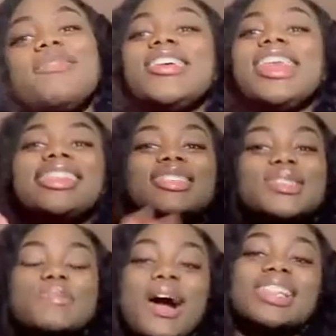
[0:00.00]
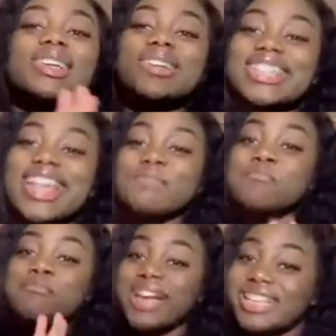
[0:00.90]
feel like this is probably one of the
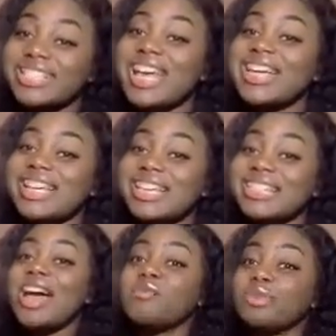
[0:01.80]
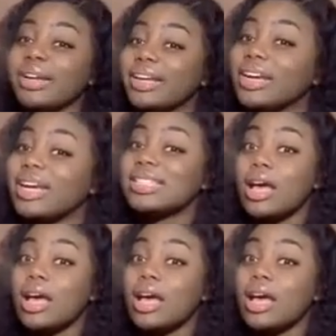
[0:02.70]
best essays I ever written because